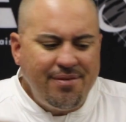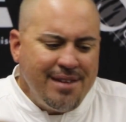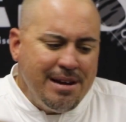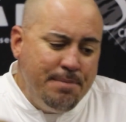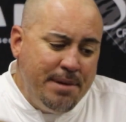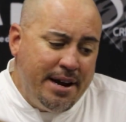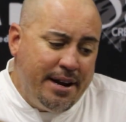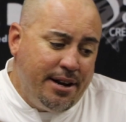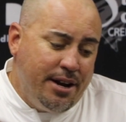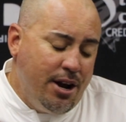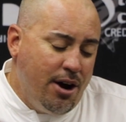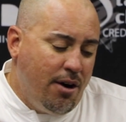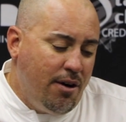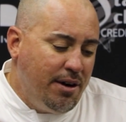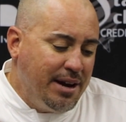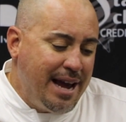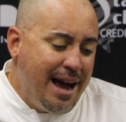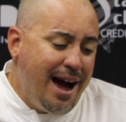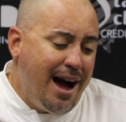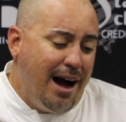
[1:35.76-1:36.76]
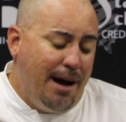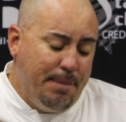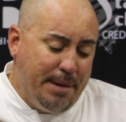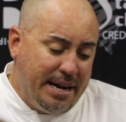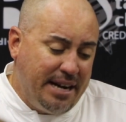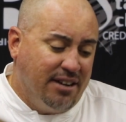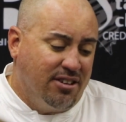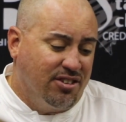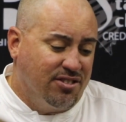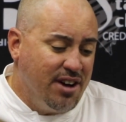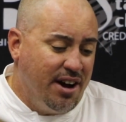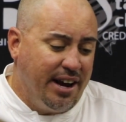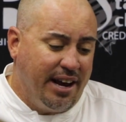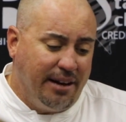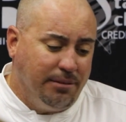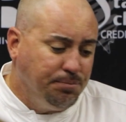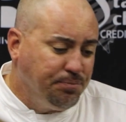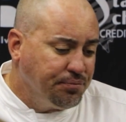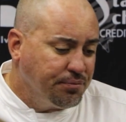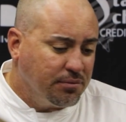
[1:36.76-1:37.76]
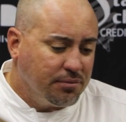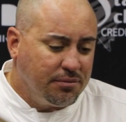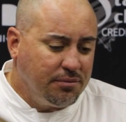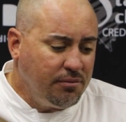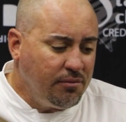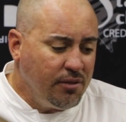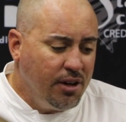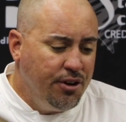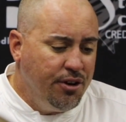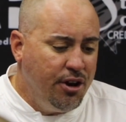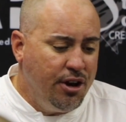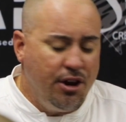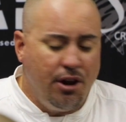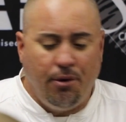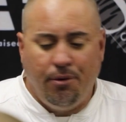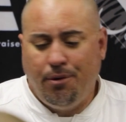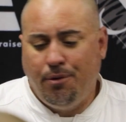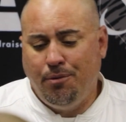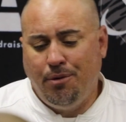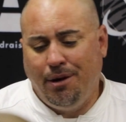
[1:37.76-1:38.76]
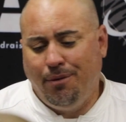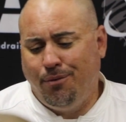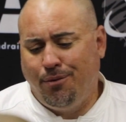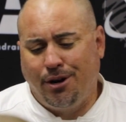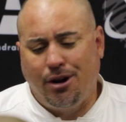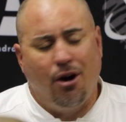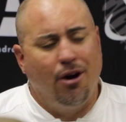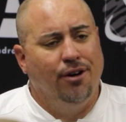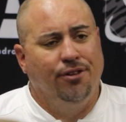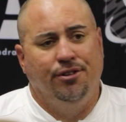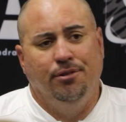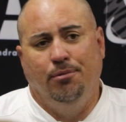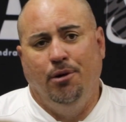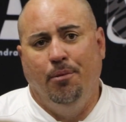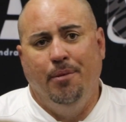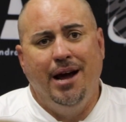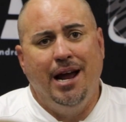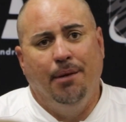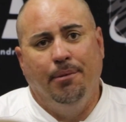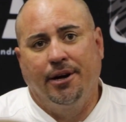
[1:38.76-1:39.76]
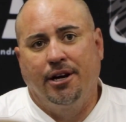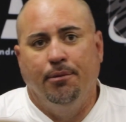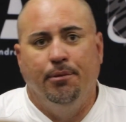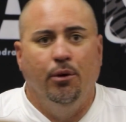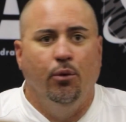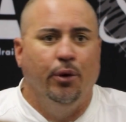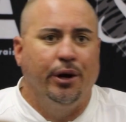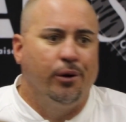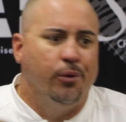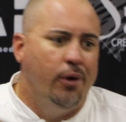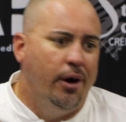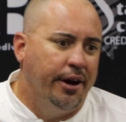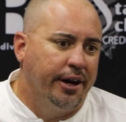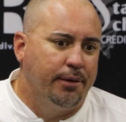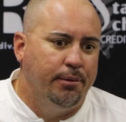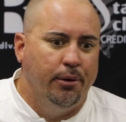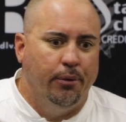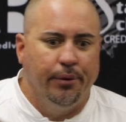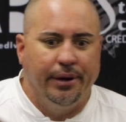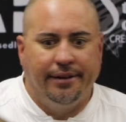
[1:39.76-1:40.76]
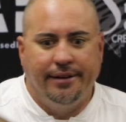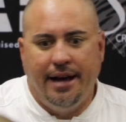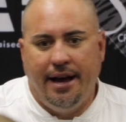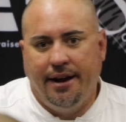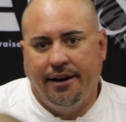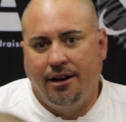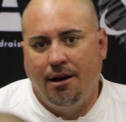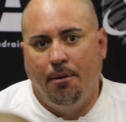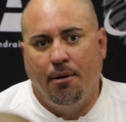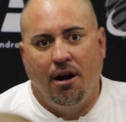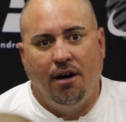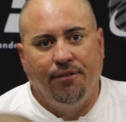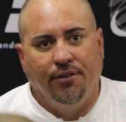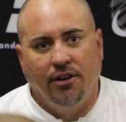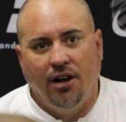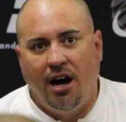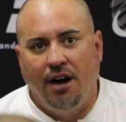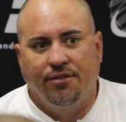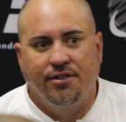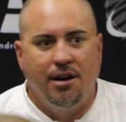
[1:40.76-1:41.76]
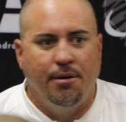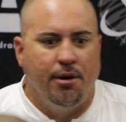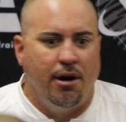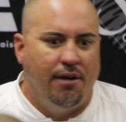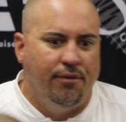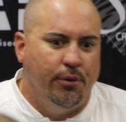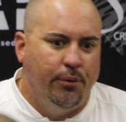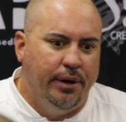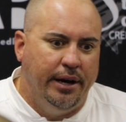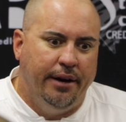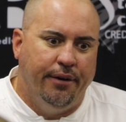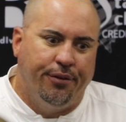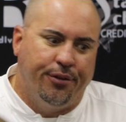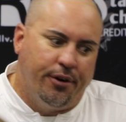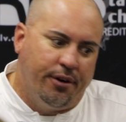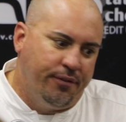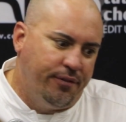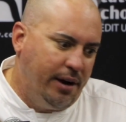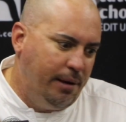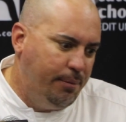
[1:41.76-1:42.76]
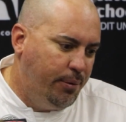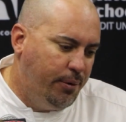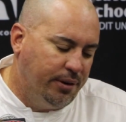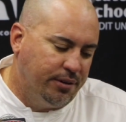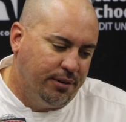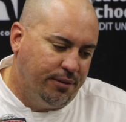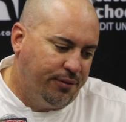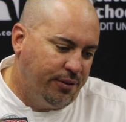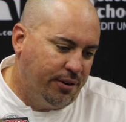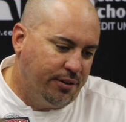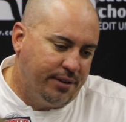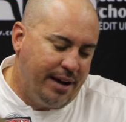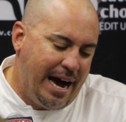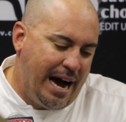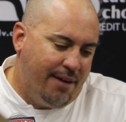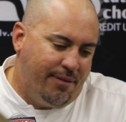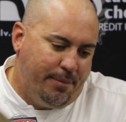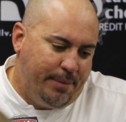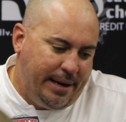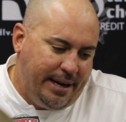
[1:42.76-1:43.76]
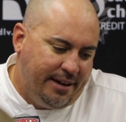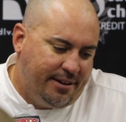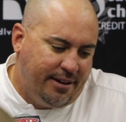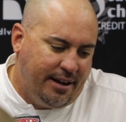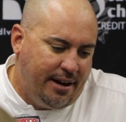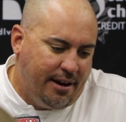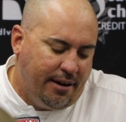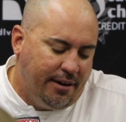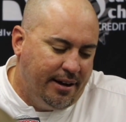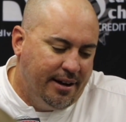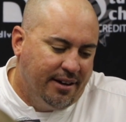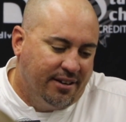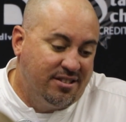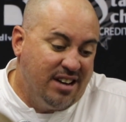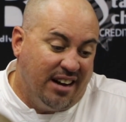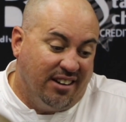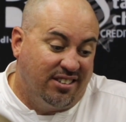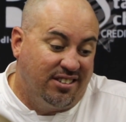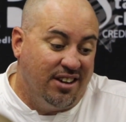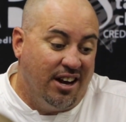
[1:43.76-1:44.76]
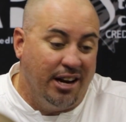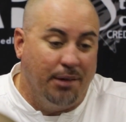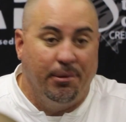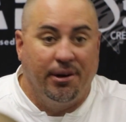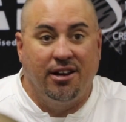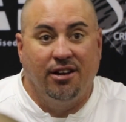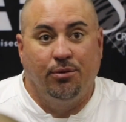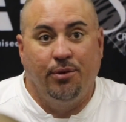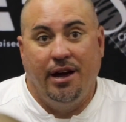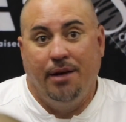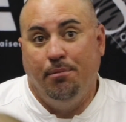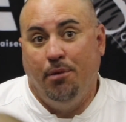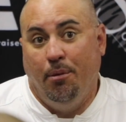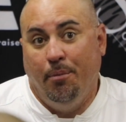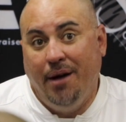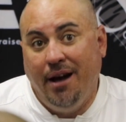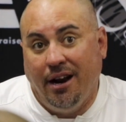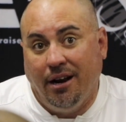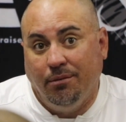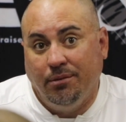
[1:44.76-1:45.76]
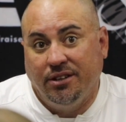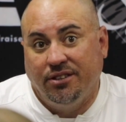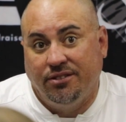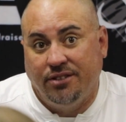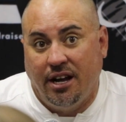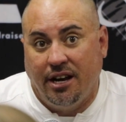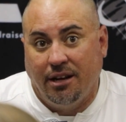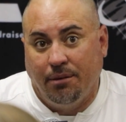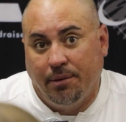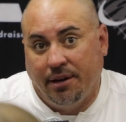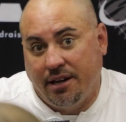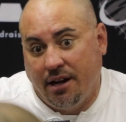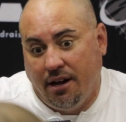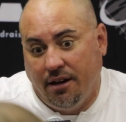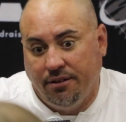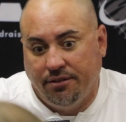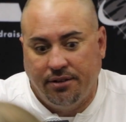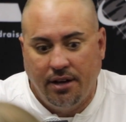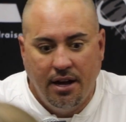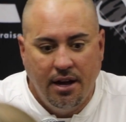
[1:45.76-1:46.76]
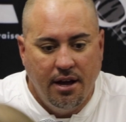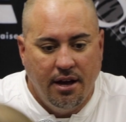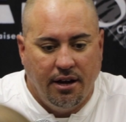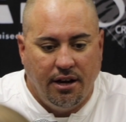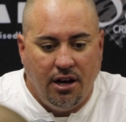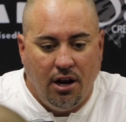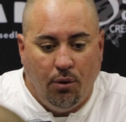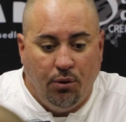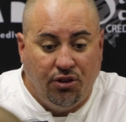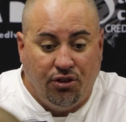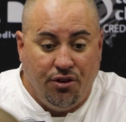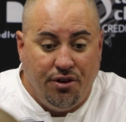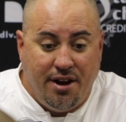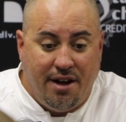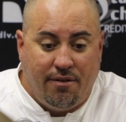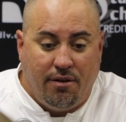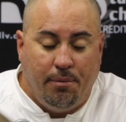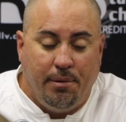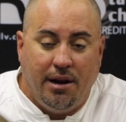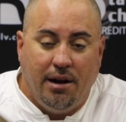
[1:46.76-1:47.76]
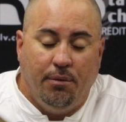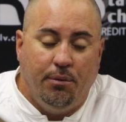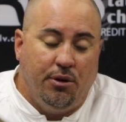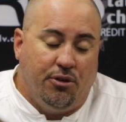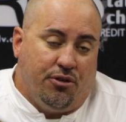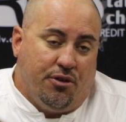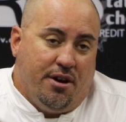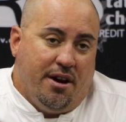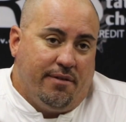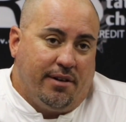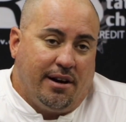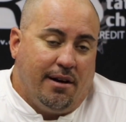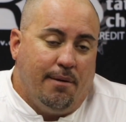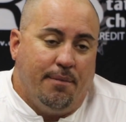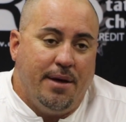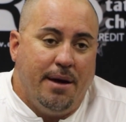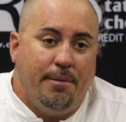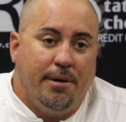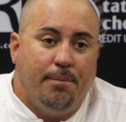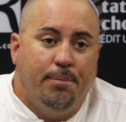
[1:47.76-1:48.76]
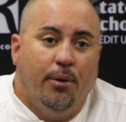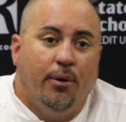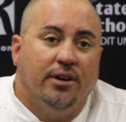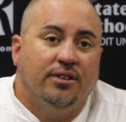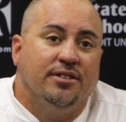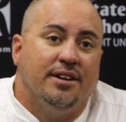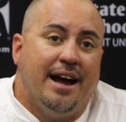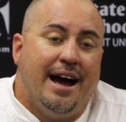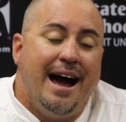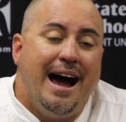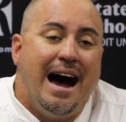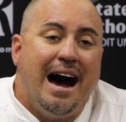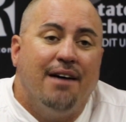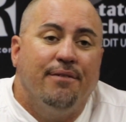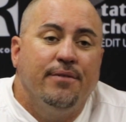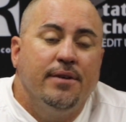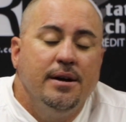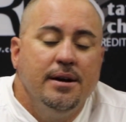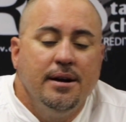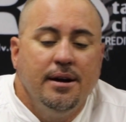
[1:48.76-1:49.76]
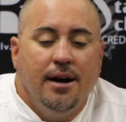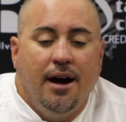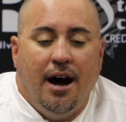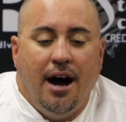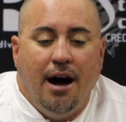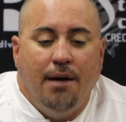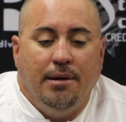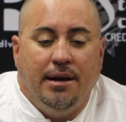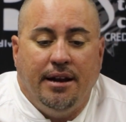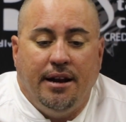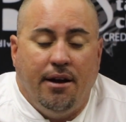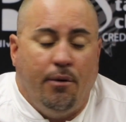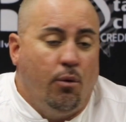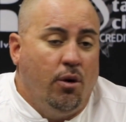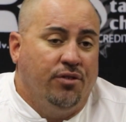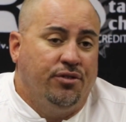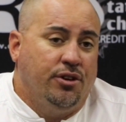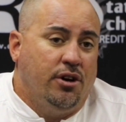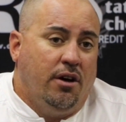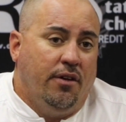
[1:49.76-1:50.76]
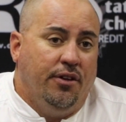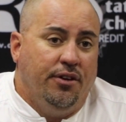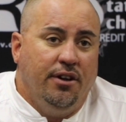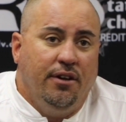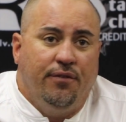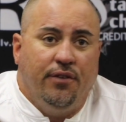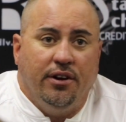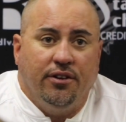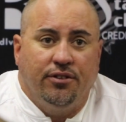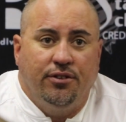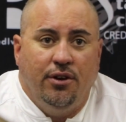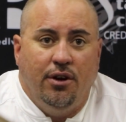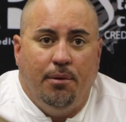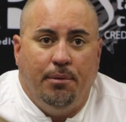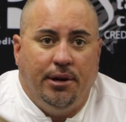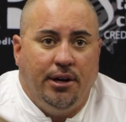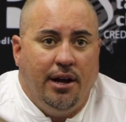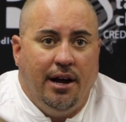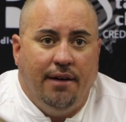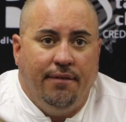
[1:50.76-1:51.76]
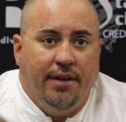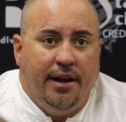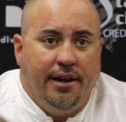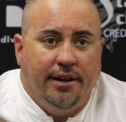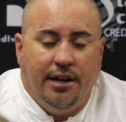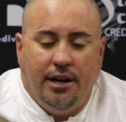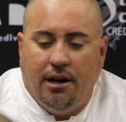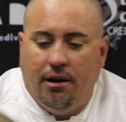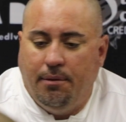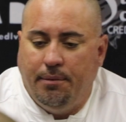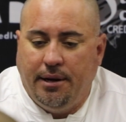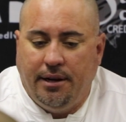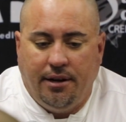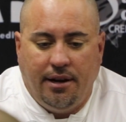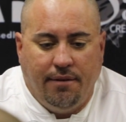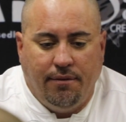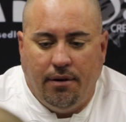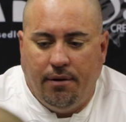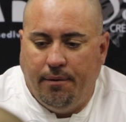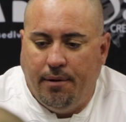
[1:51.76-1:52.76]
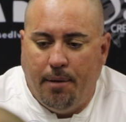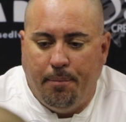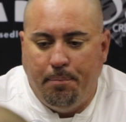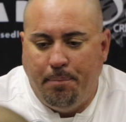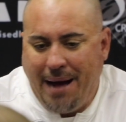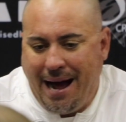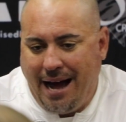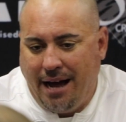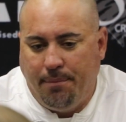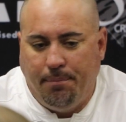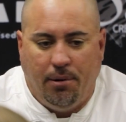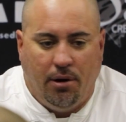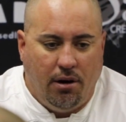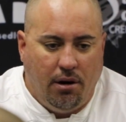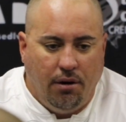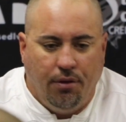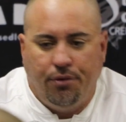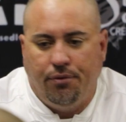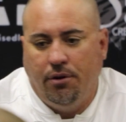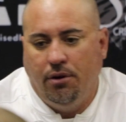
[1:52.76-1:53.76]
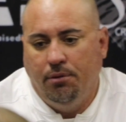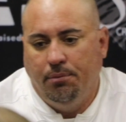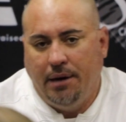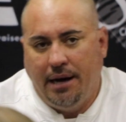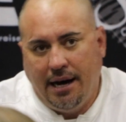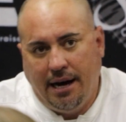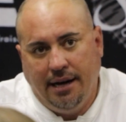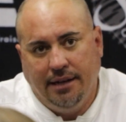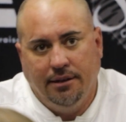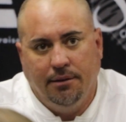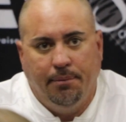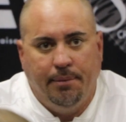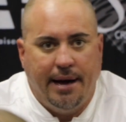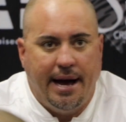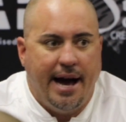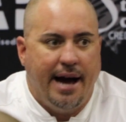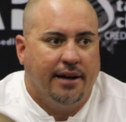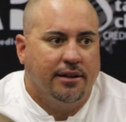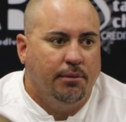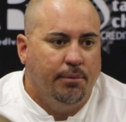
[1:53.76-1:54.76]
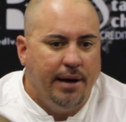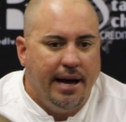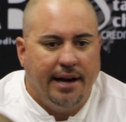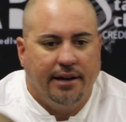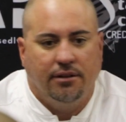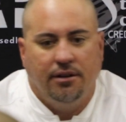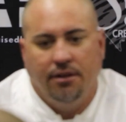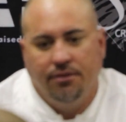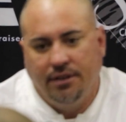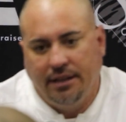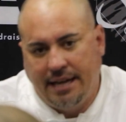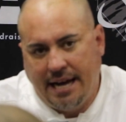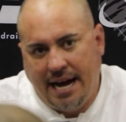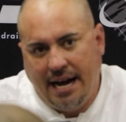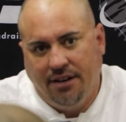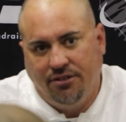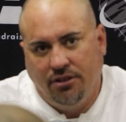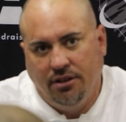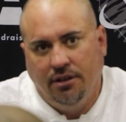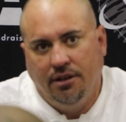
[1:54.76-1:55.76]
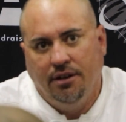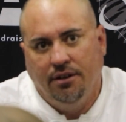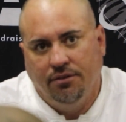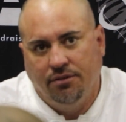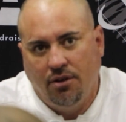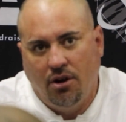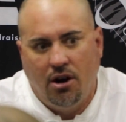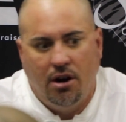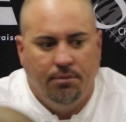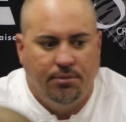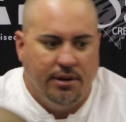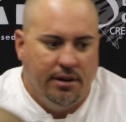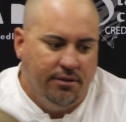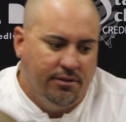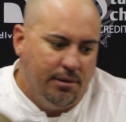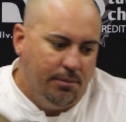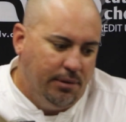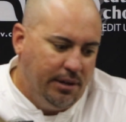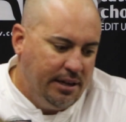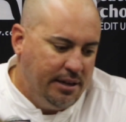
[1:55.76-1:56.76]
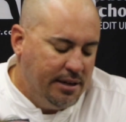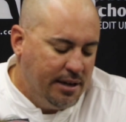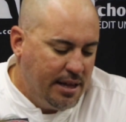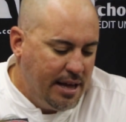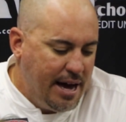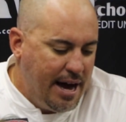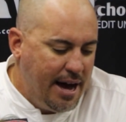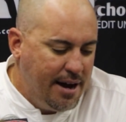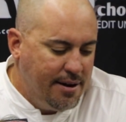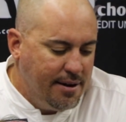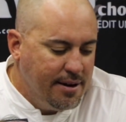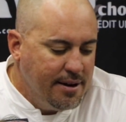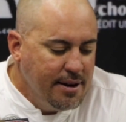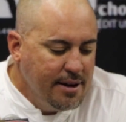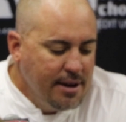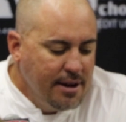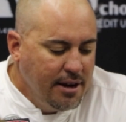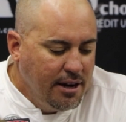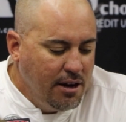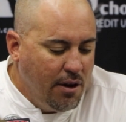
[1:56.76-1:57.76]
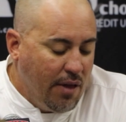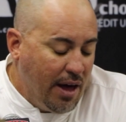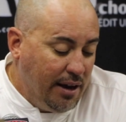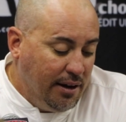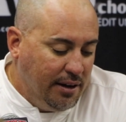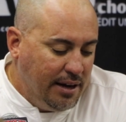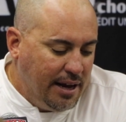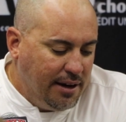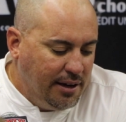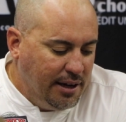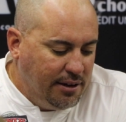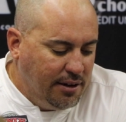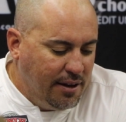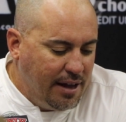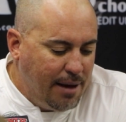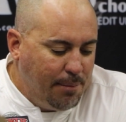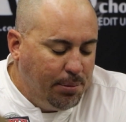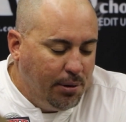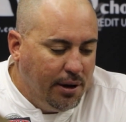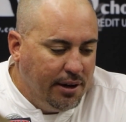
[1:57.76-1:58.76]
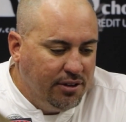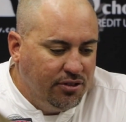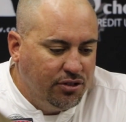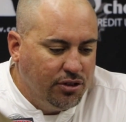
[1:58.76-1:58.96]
I mean, you know, yeah. I mean, it's stunning regardless of momentum. It could have been week one, it could have been week 10, coming off a loss, coming off a win, 35 points in the first half. I mean, it's, you know, it's not stunning because we had momentum. It's stunning because, you know, we should never be, we should never give up that many points in a half. Um, and it wasn't all the defense, too. I mean, you have that, you know, I mean, you have a, a, bad ball thrown behind the back. The back doesn't catch it in his arms. It ends up leading to that. And, you know, that, that led to that play.